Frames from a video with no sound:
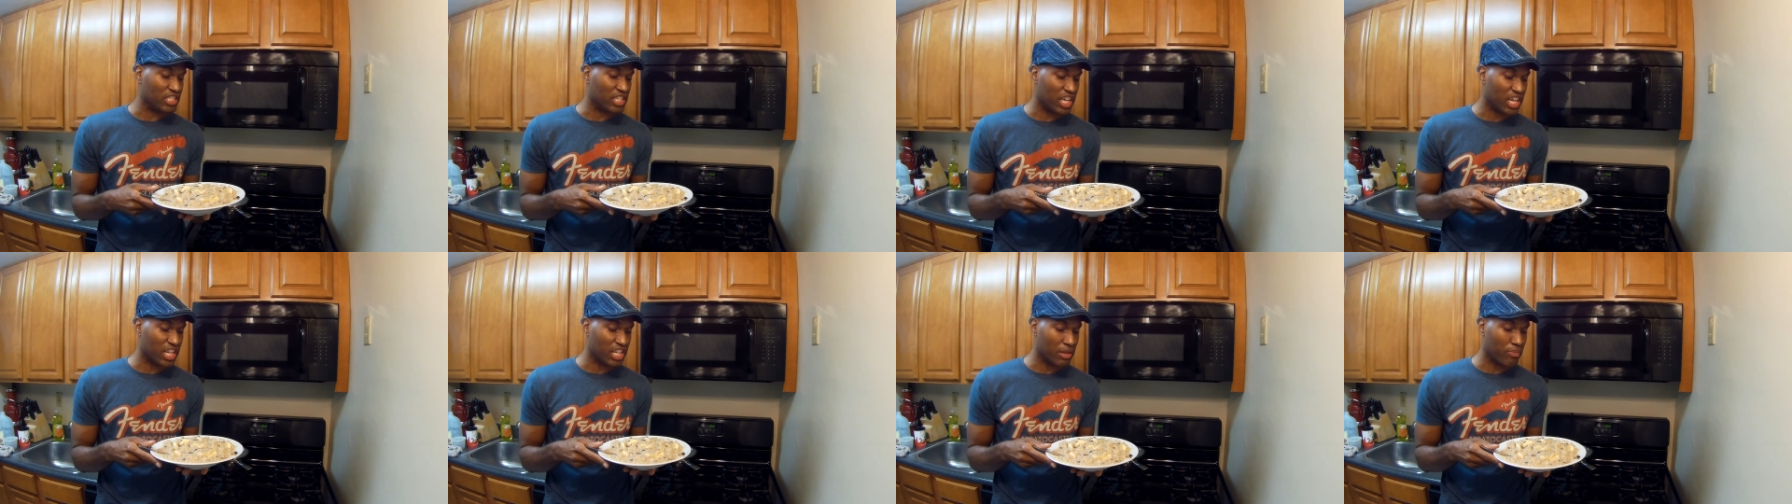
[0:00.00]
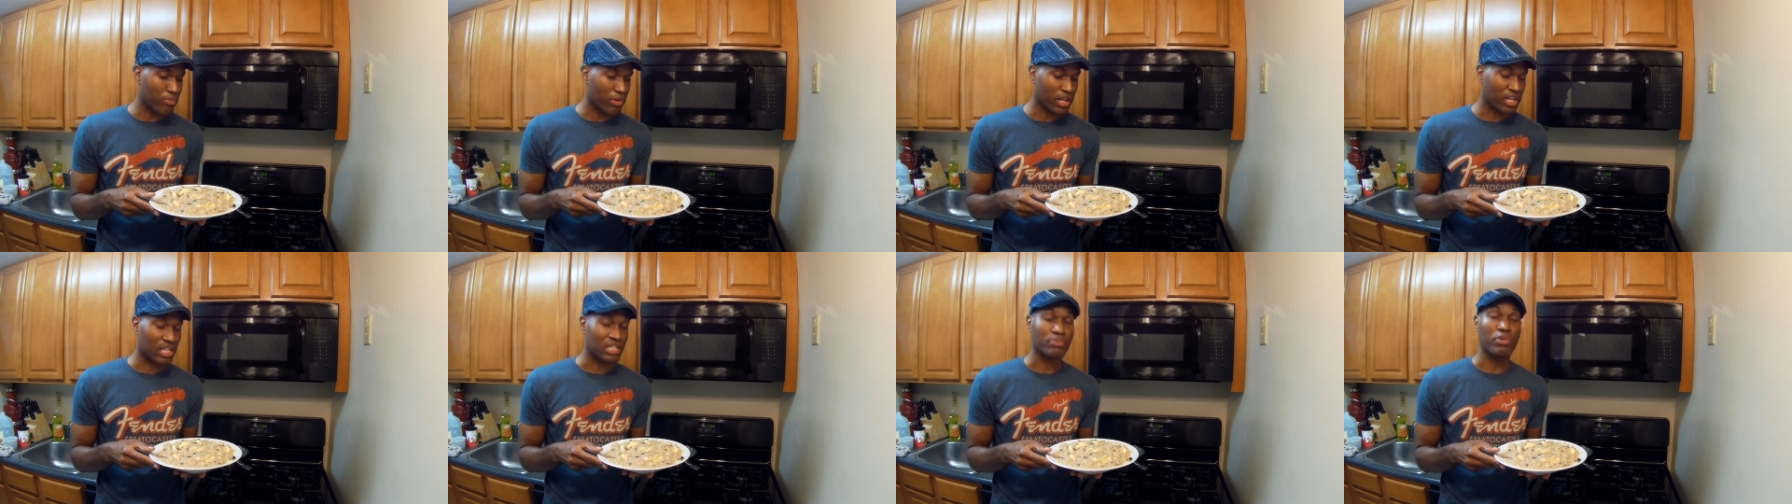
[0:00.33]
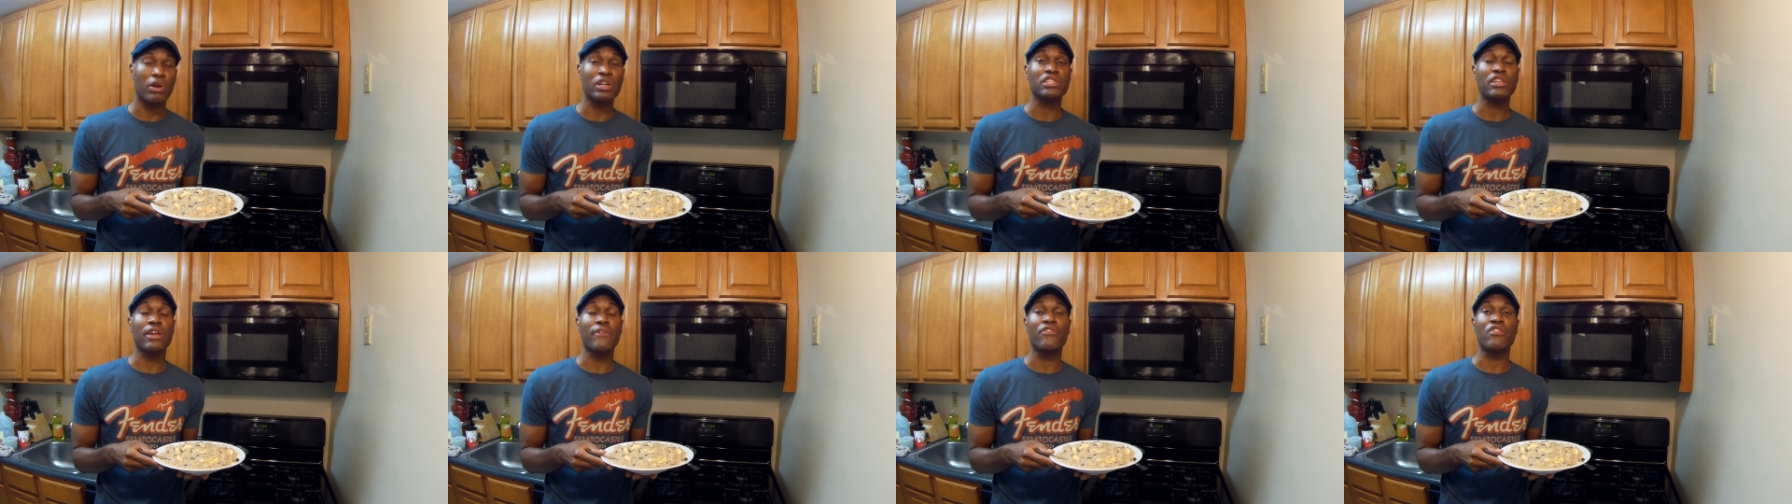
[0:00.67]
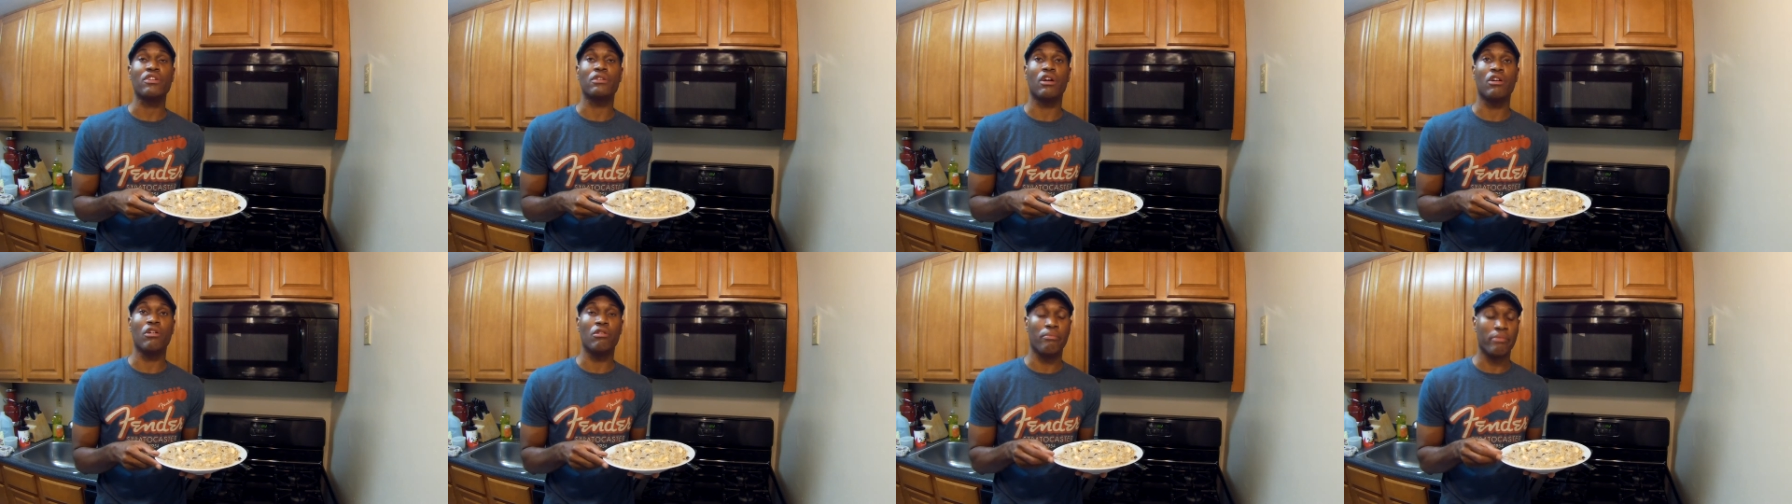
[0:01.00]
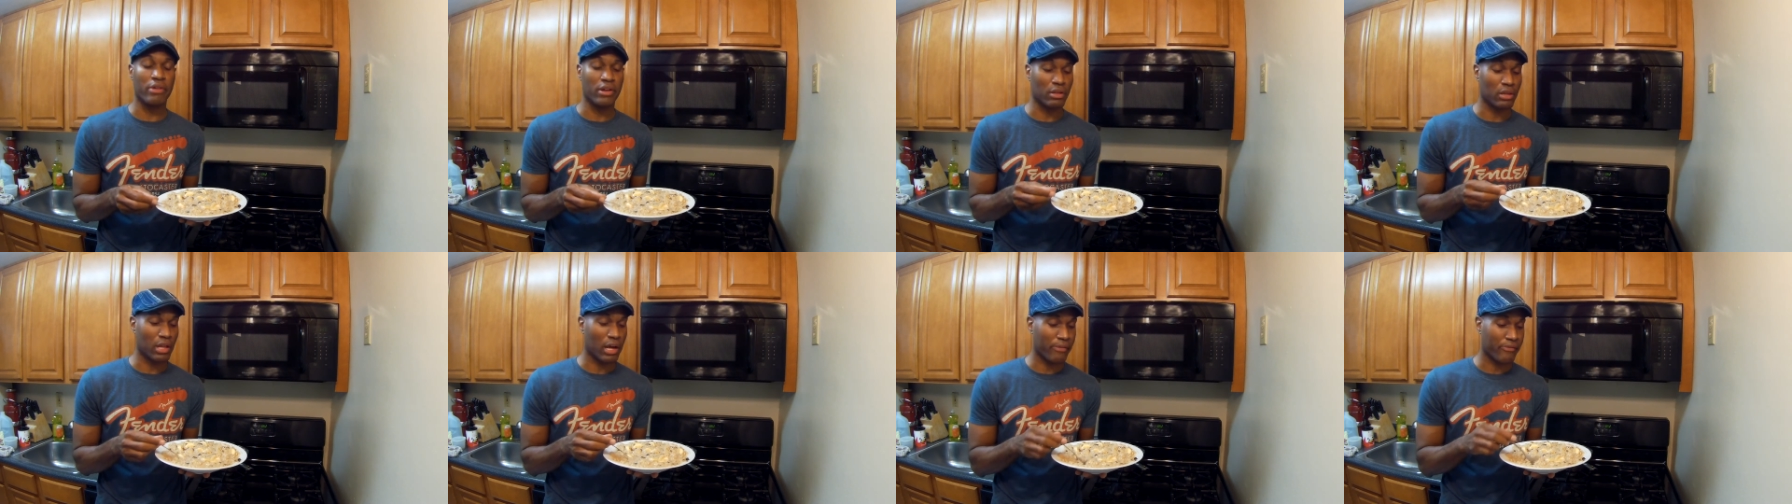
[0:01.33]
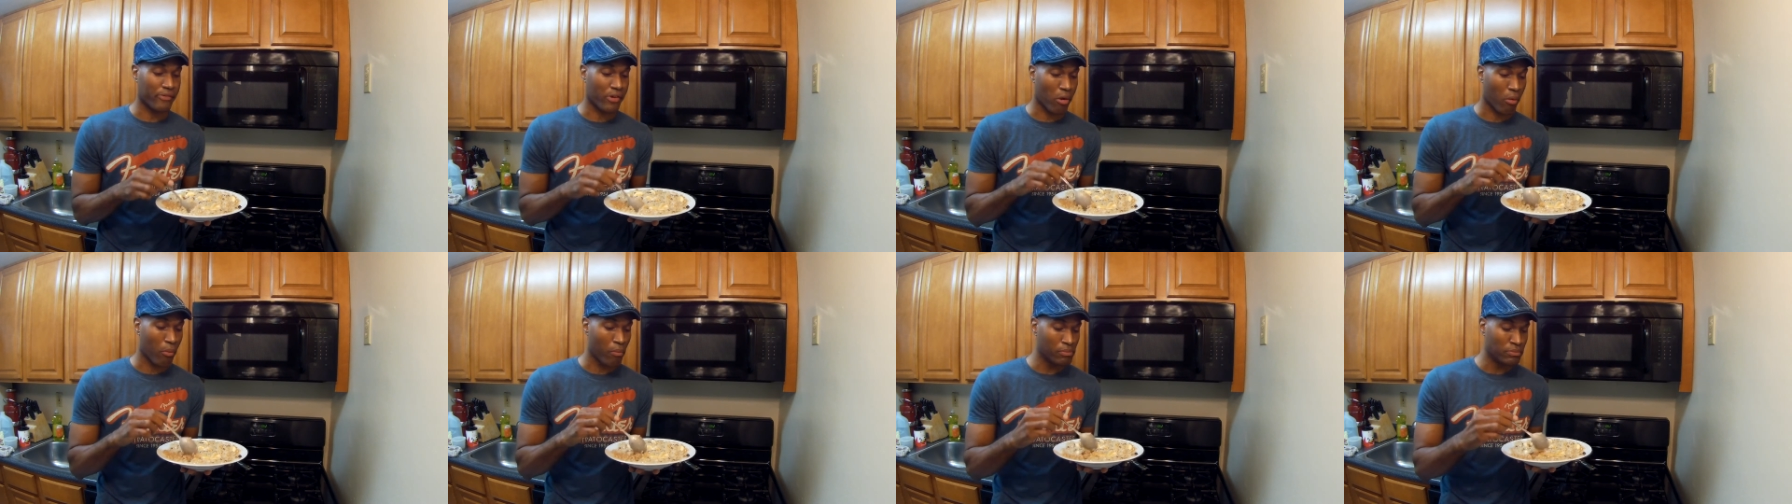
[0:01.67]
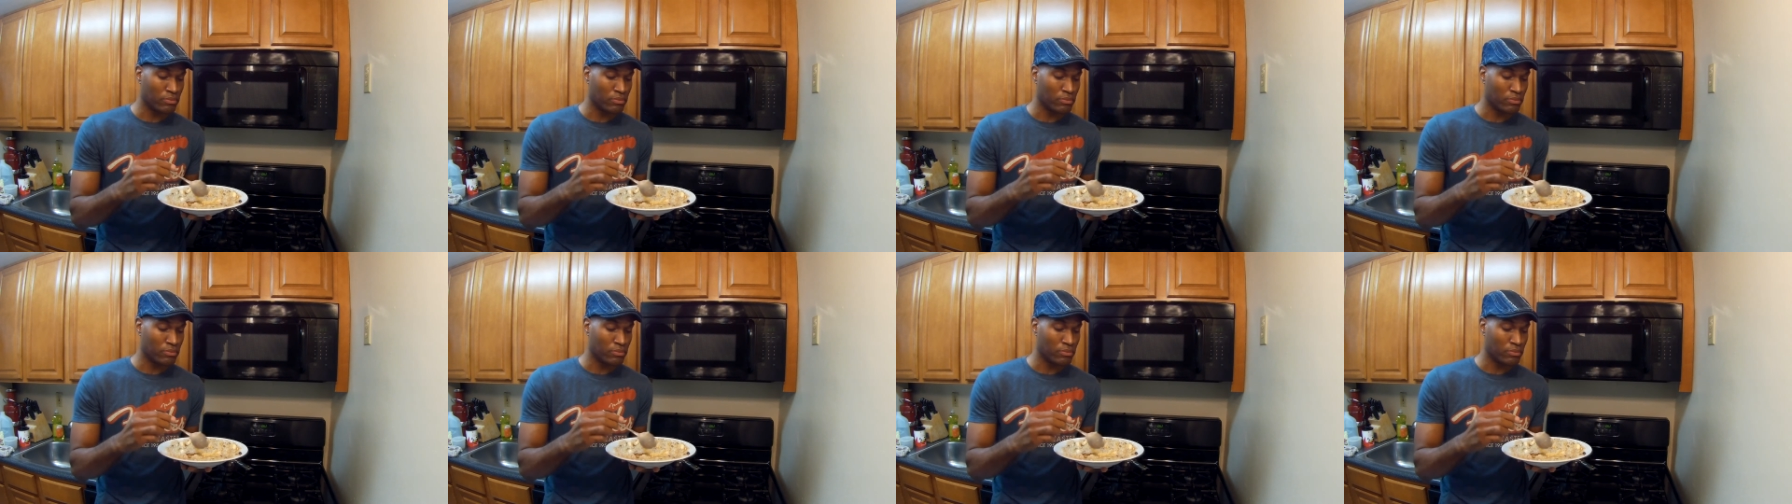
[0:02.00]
anybody, especially if you're an oatmeal lover.